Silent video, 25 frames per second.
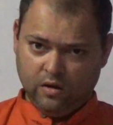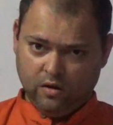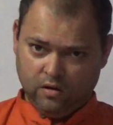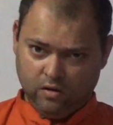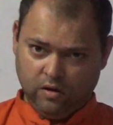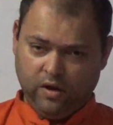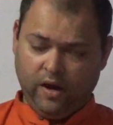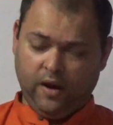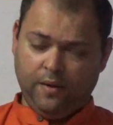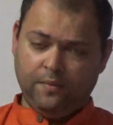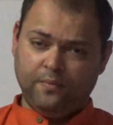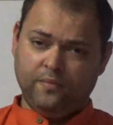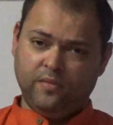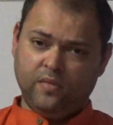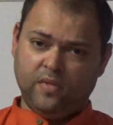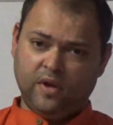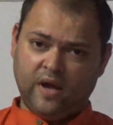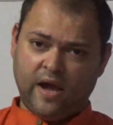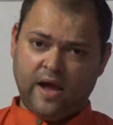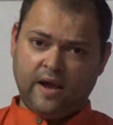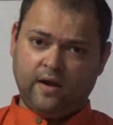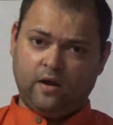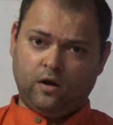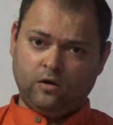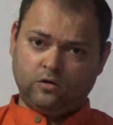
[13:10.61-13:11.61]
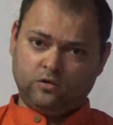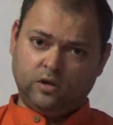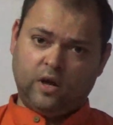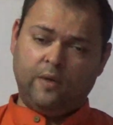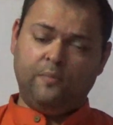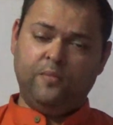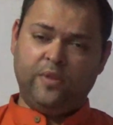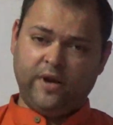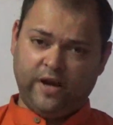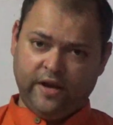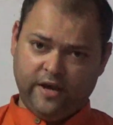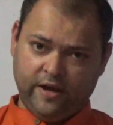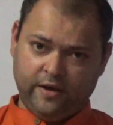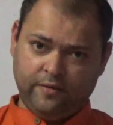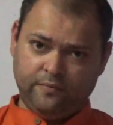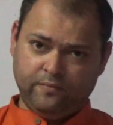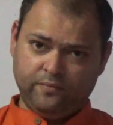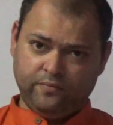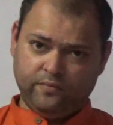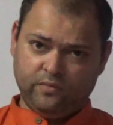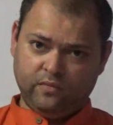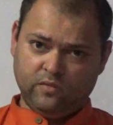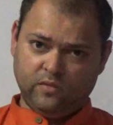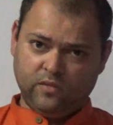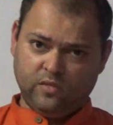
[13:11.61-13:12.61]
okay, and also upbringing.
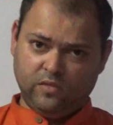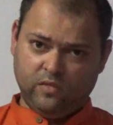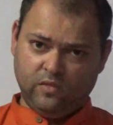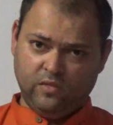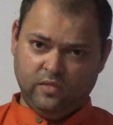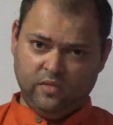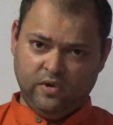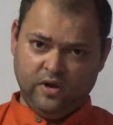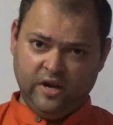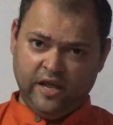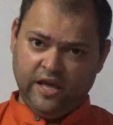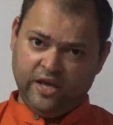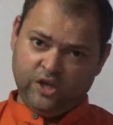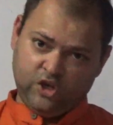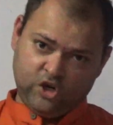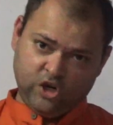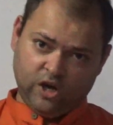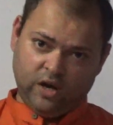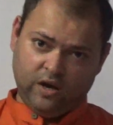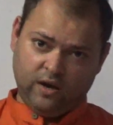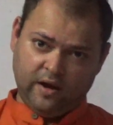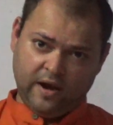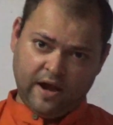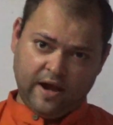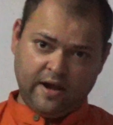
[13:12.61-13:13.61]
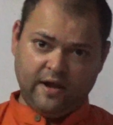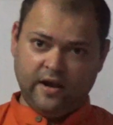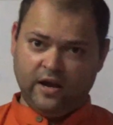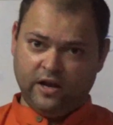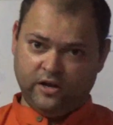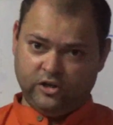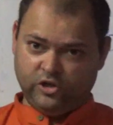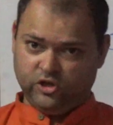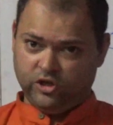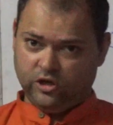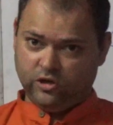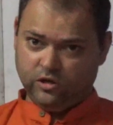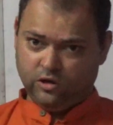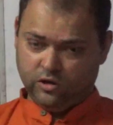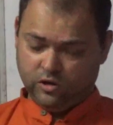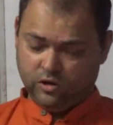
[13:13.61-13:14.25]
Nature and nurture.